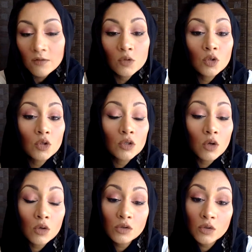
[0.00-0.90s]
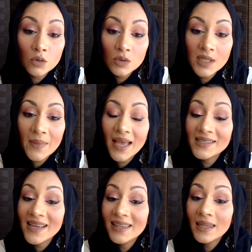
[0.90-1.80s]
you could also use them as
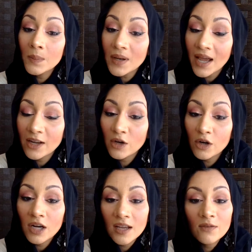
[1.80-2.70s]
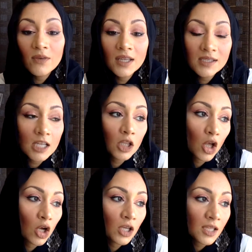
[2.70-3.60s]
a lip liner if it's
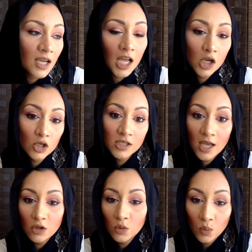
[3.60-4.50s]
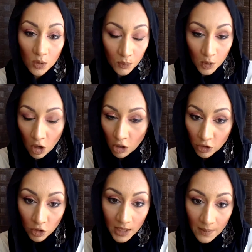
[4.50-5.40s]
along the colors that you would put on
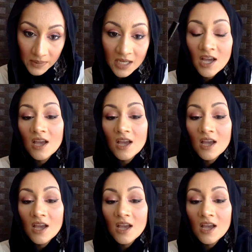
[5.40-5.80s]
your lips.